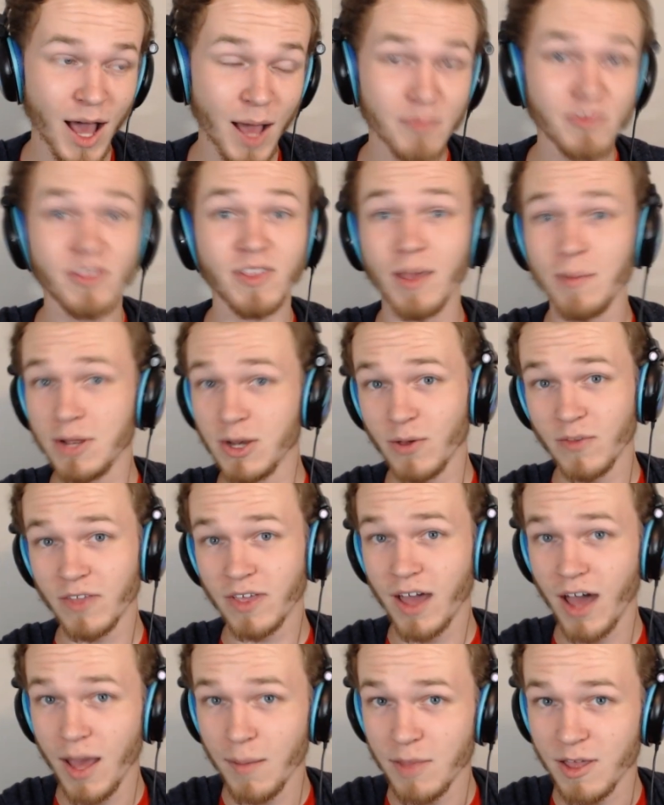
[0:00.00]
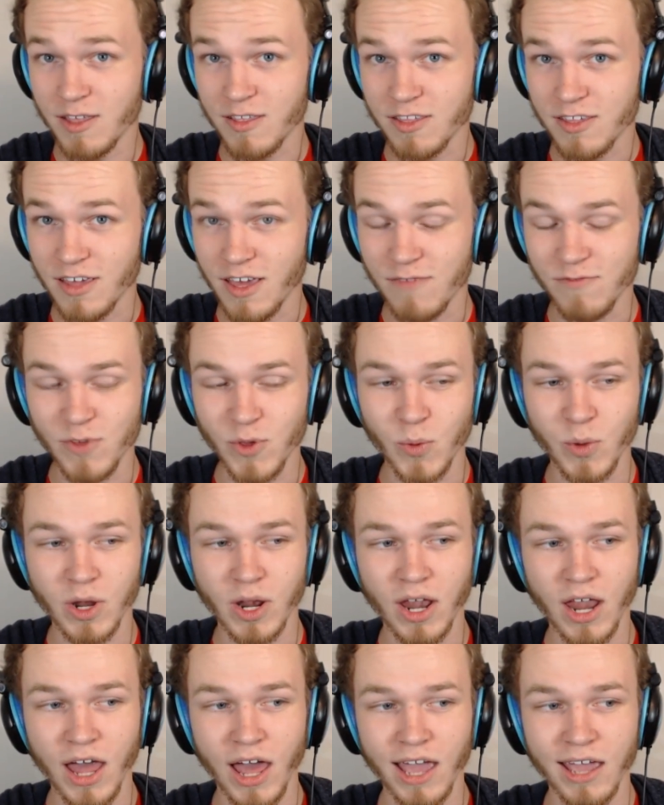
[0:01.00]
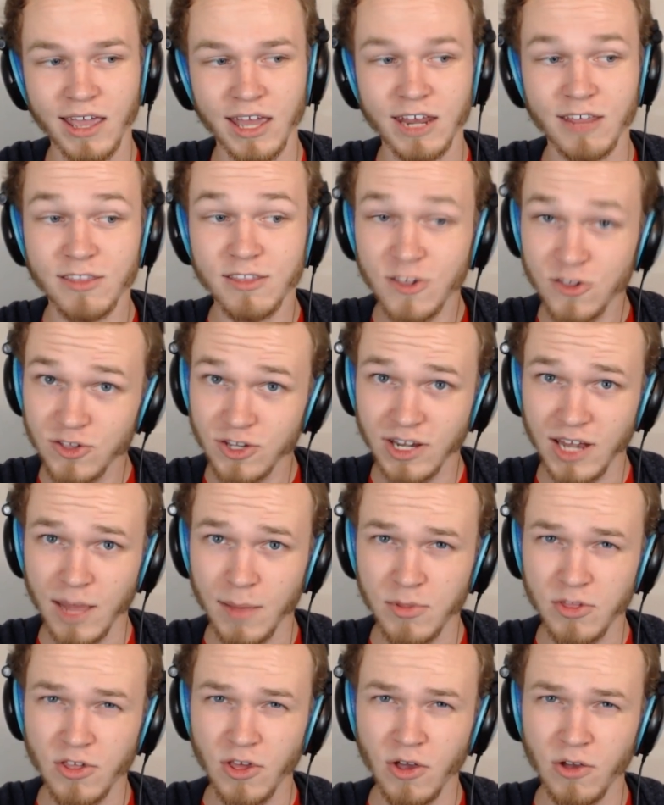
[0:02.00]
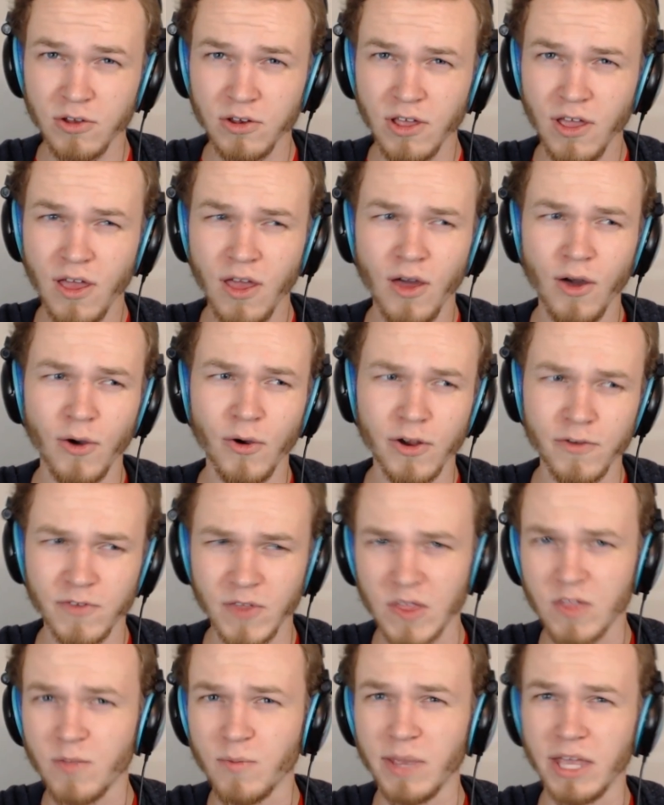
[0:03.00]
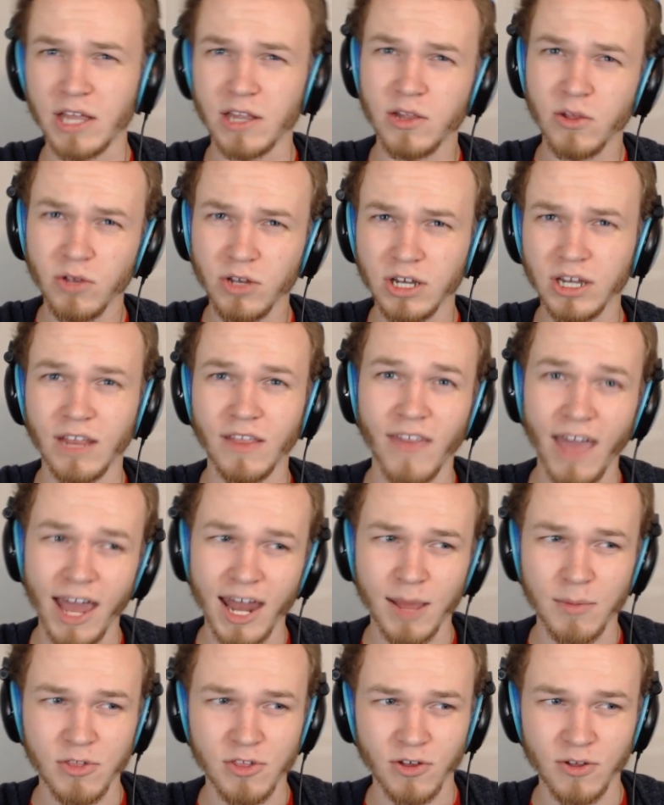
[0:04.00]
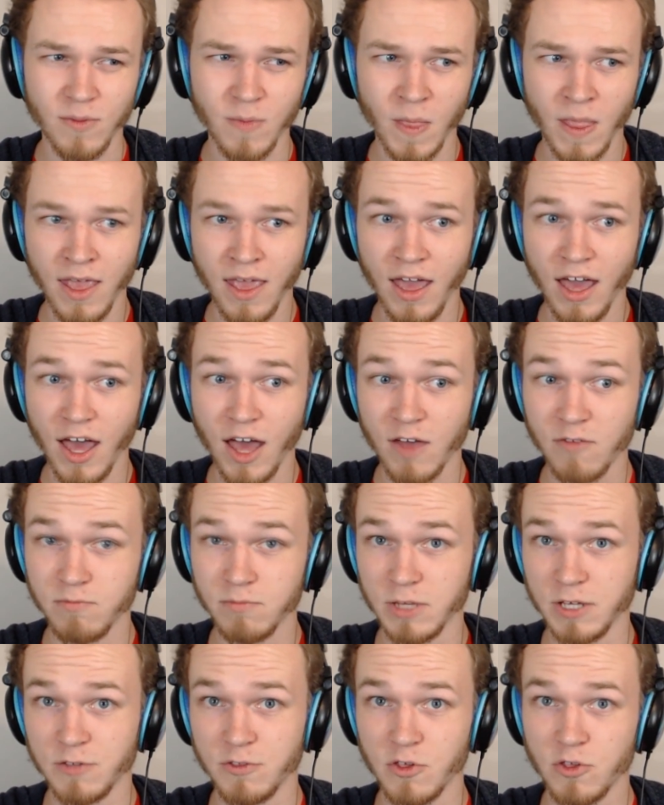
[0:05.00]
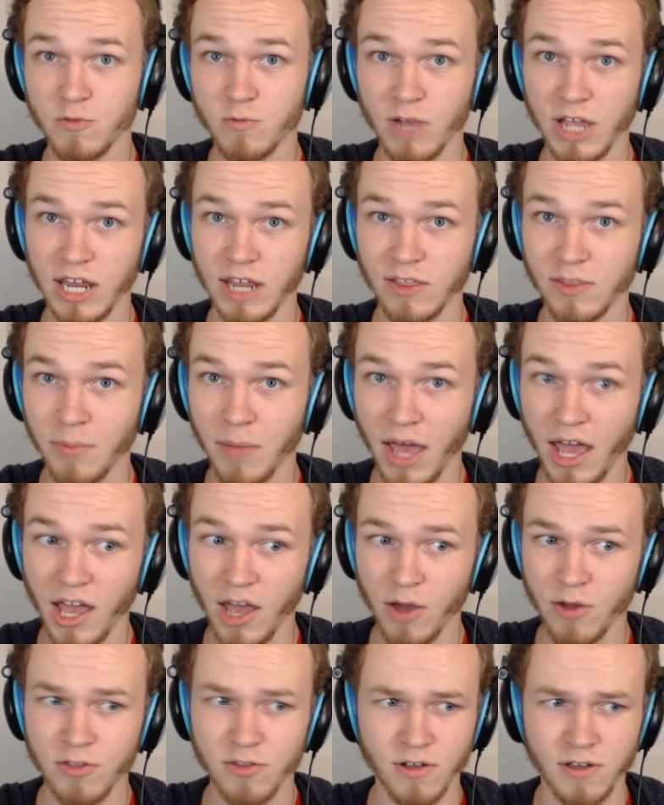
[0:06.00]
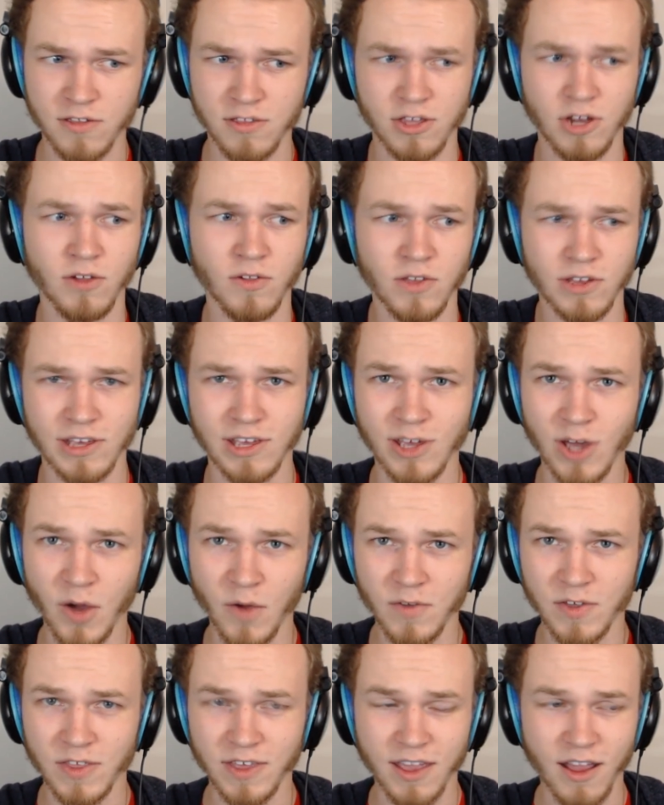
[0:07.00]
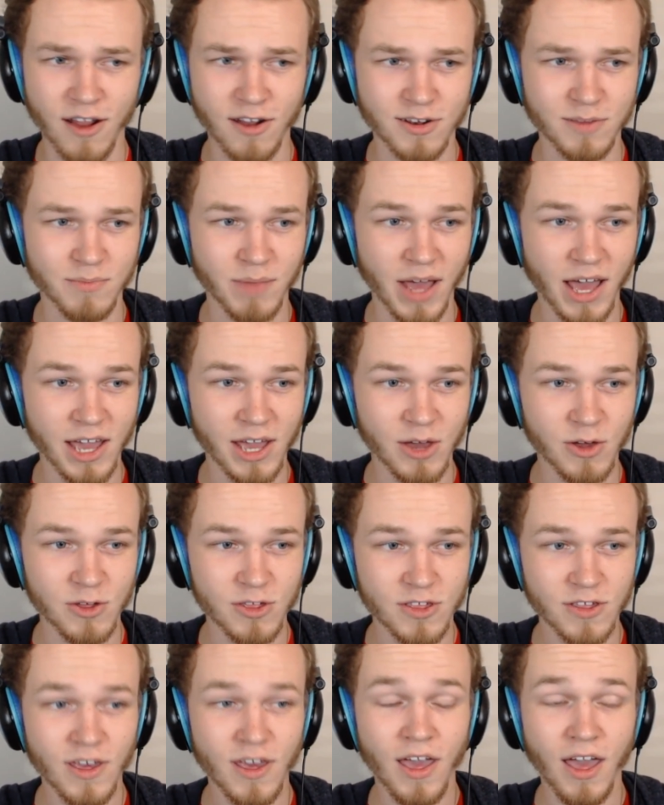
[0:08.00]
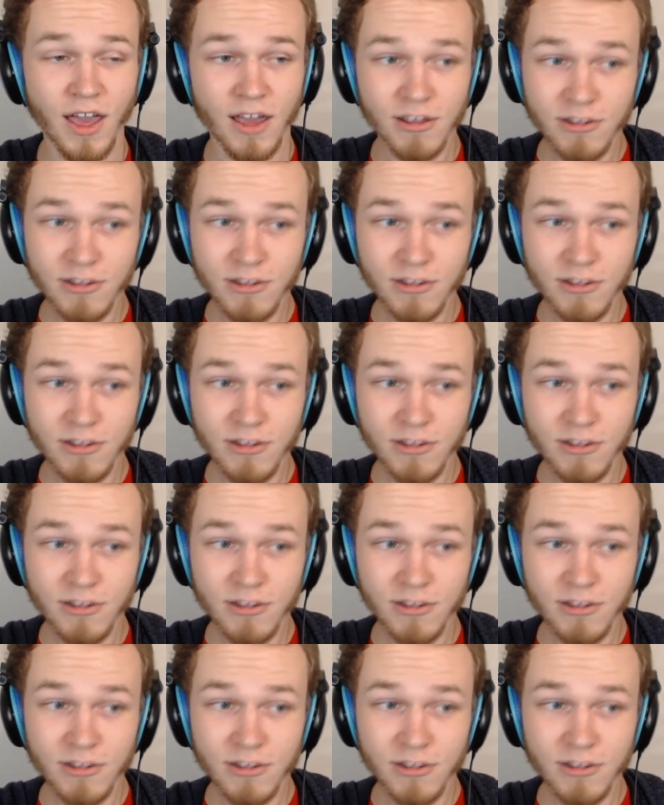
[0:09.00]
Then let me know in the comments if you would like an additional episode, or for this to be included in that episode, of me just reading the bios or us, you know, looking over the character bios.